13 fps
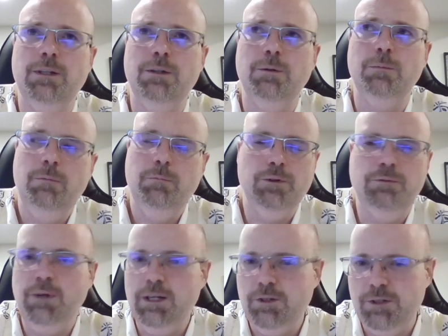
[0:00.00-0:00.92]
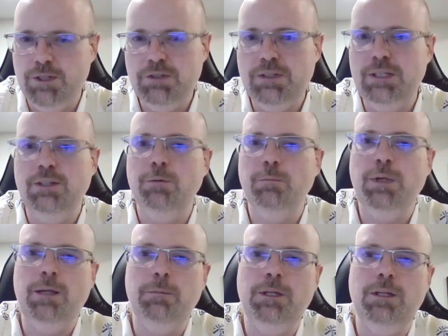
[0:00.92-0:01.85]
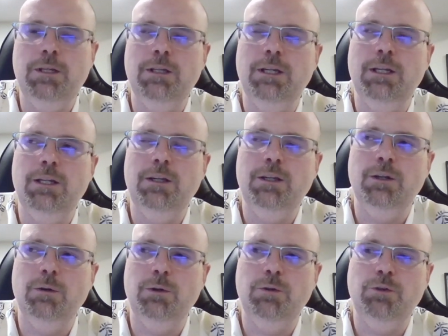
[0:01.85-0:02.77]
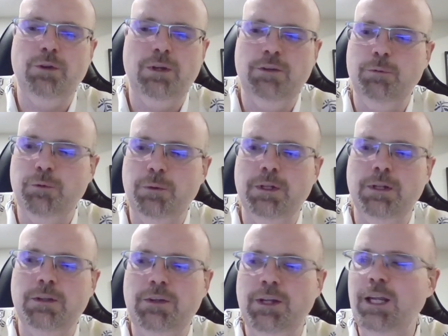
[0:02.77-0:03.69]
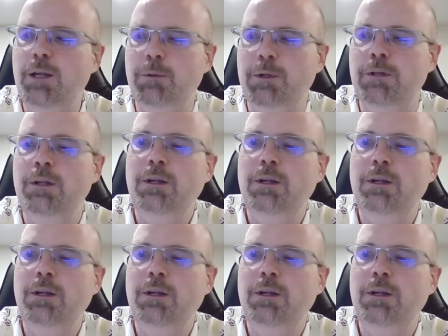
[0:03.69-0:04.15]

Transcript: you know perfectionist in you maybe and, and you know you say it's supposed to be done today but